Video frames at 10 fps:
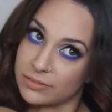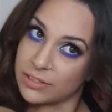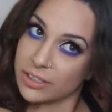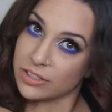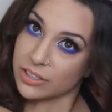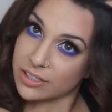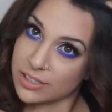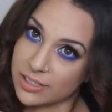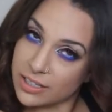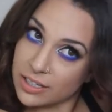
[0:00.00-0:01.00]
and
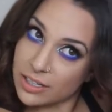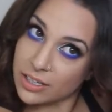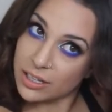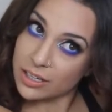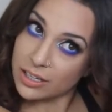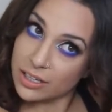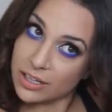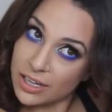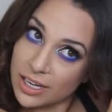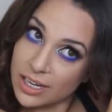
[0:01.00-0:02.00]
just
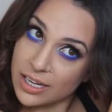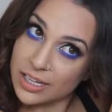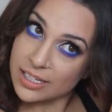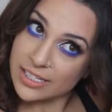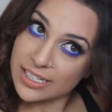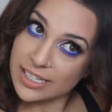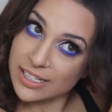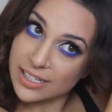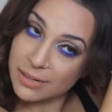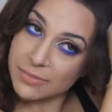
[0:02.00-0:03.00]

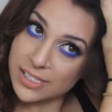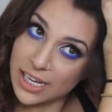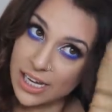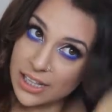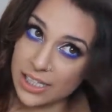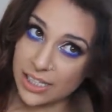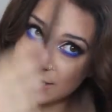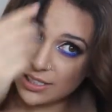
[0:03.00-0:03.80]
tease them slightly